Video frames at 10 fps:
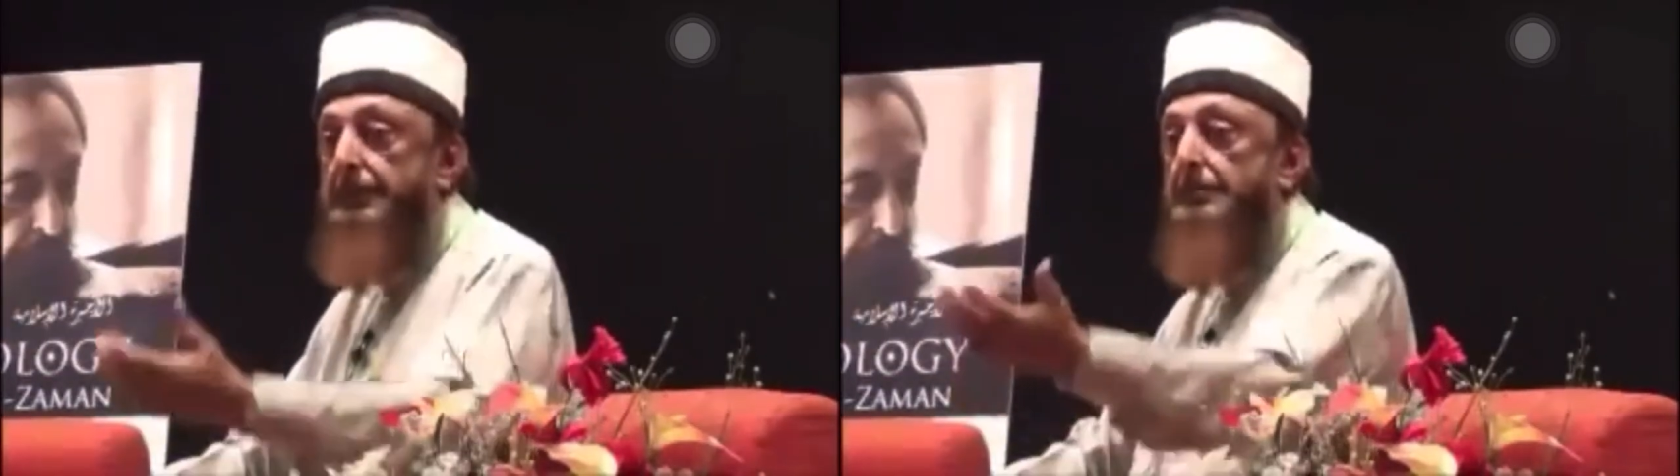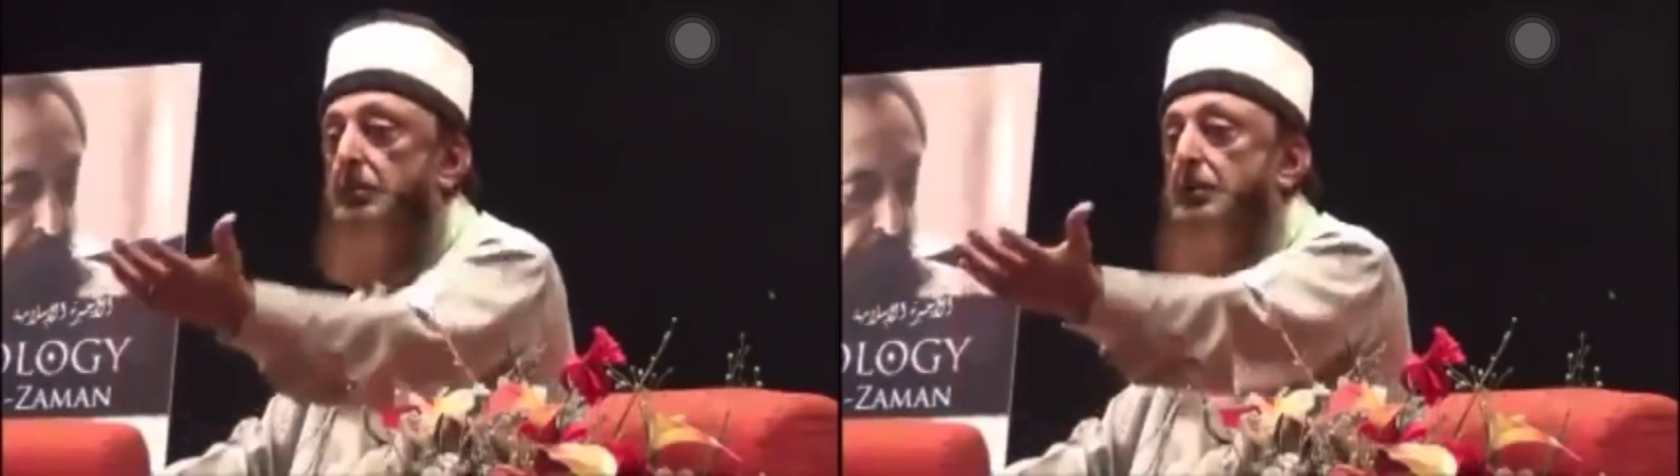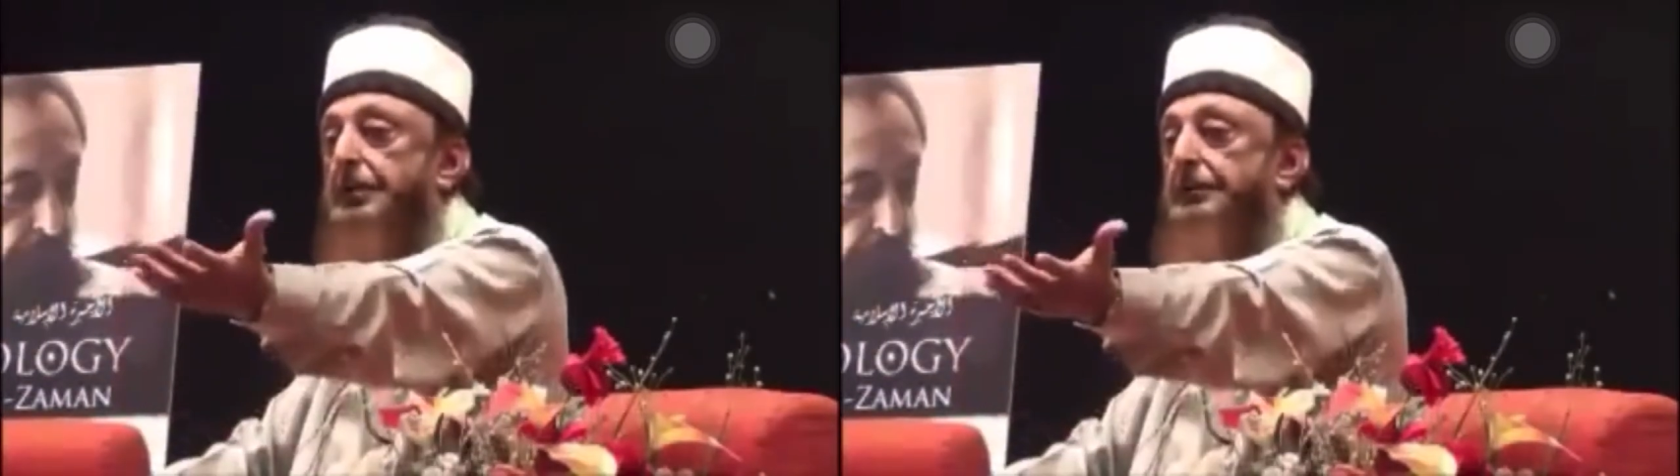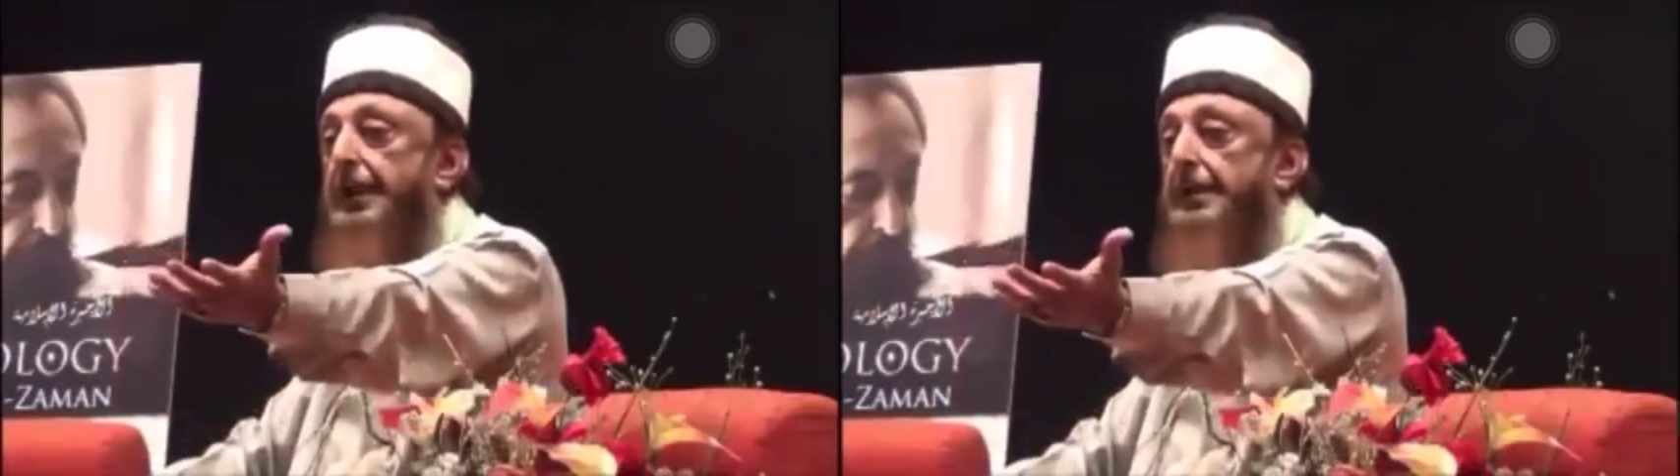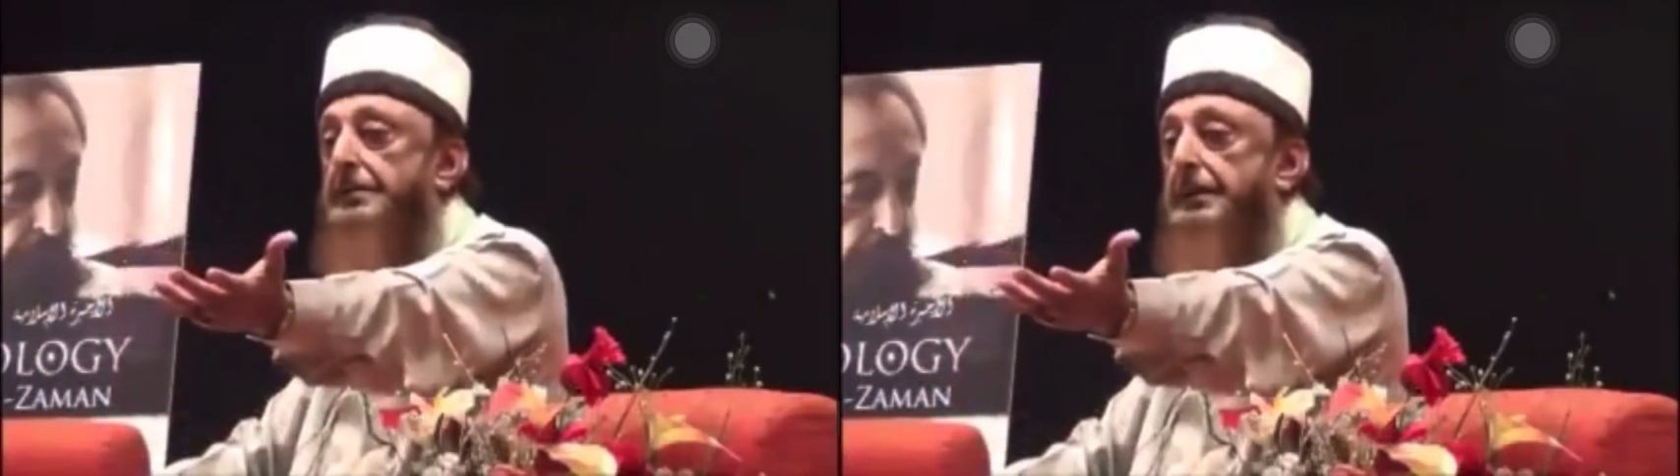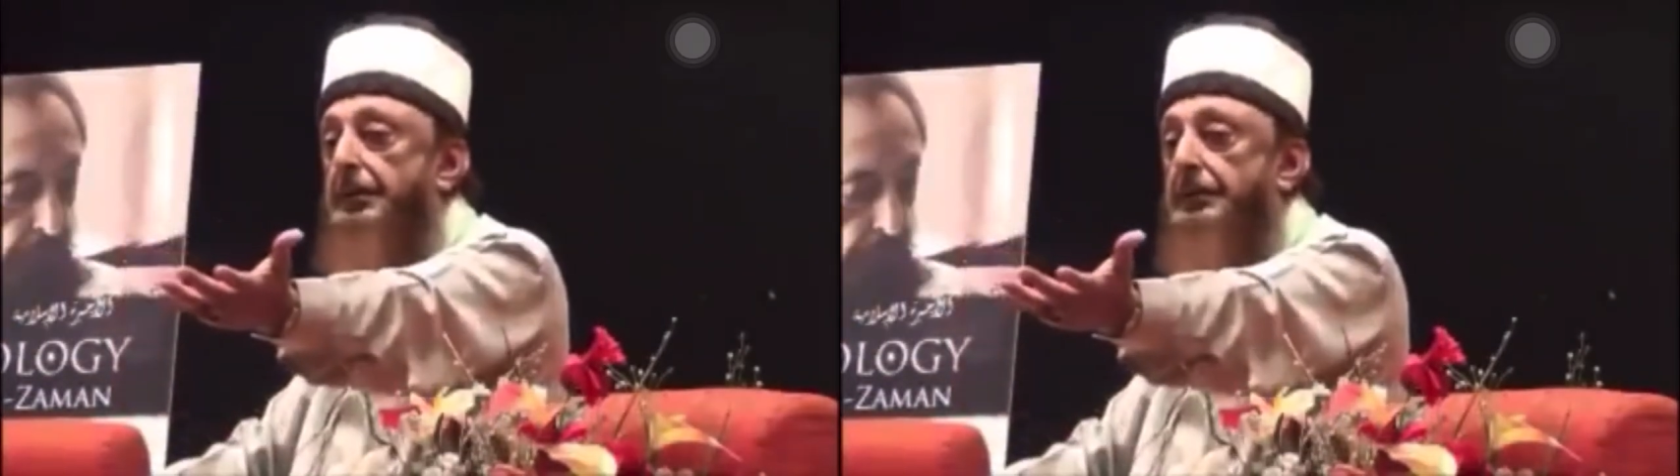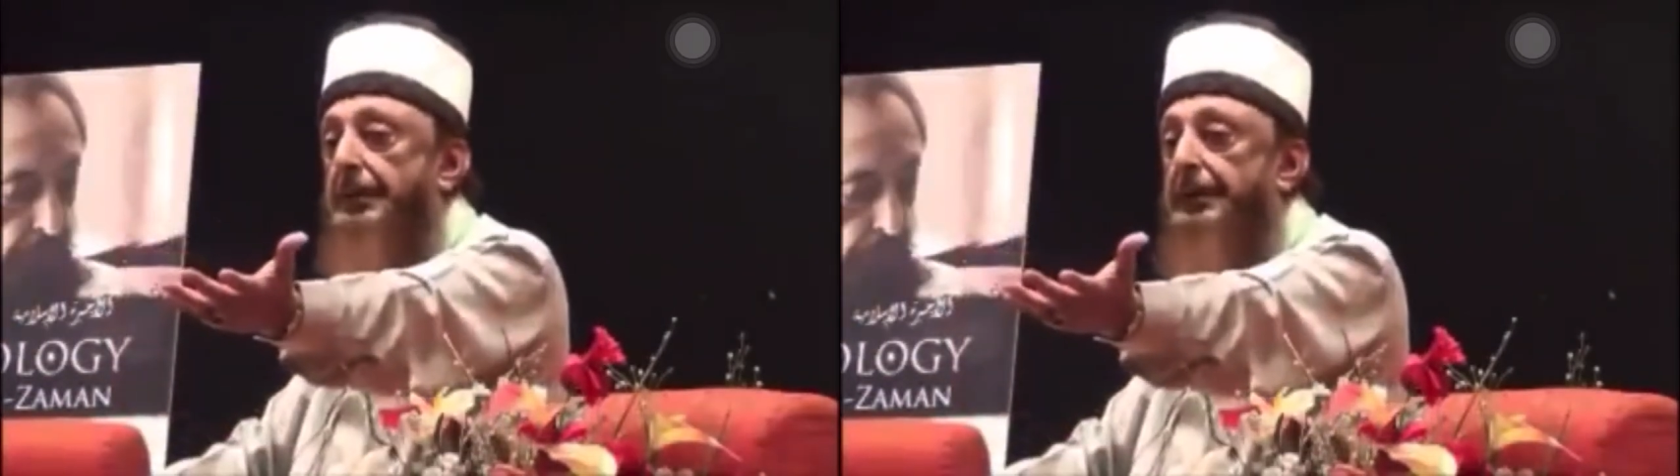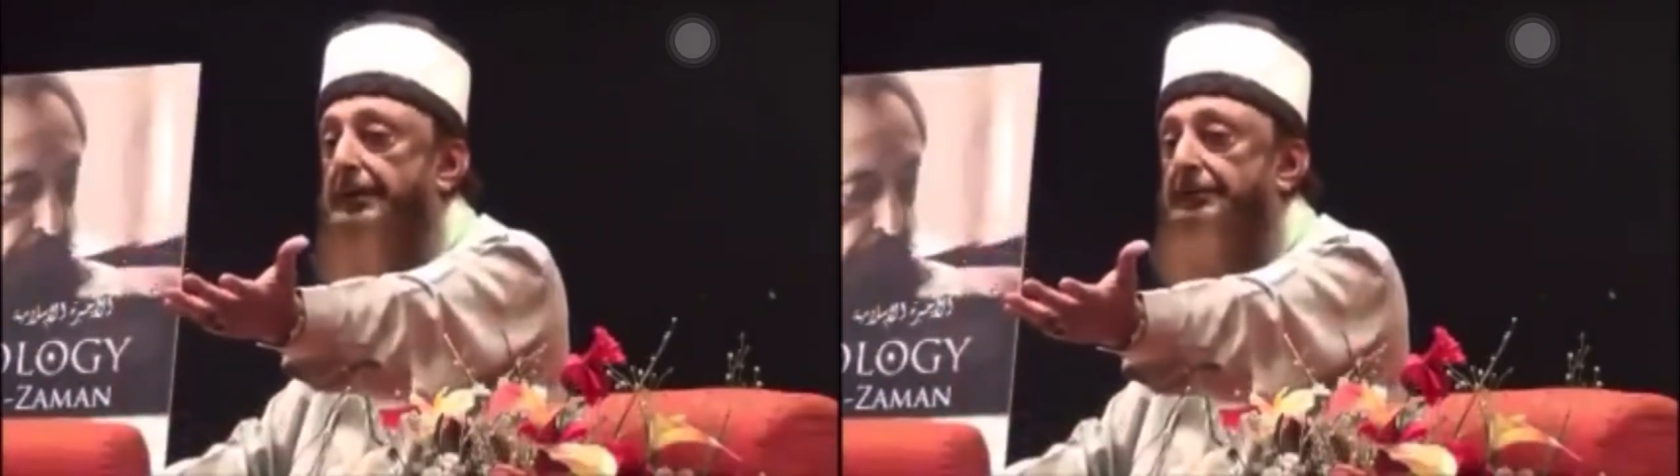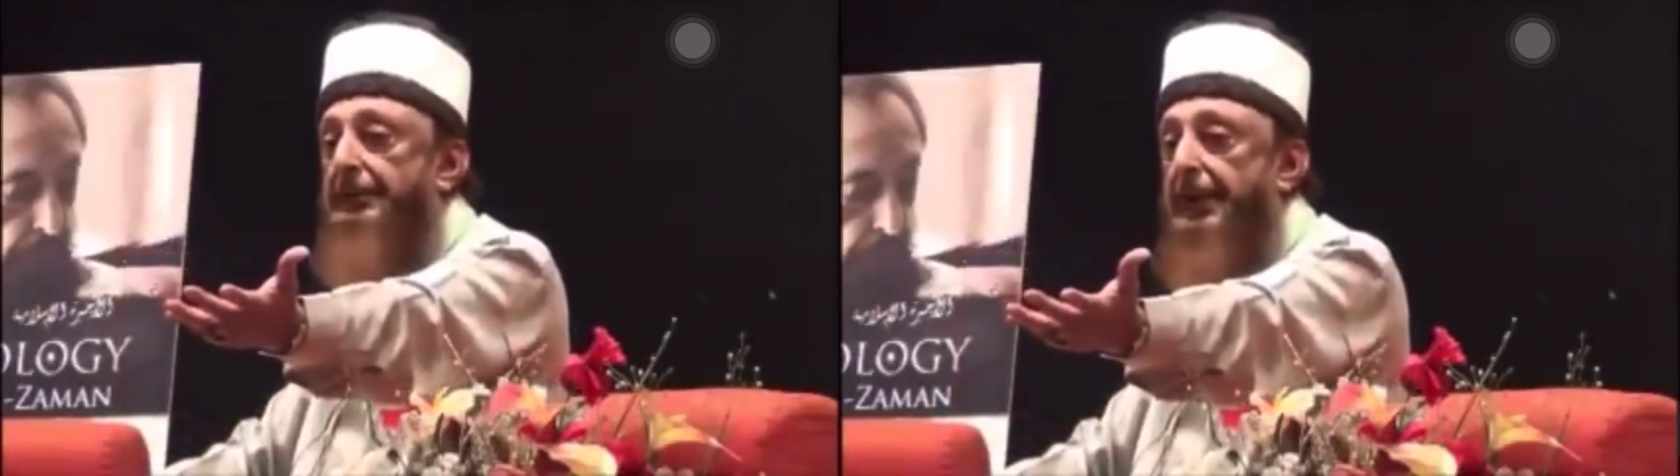the book is handed on the left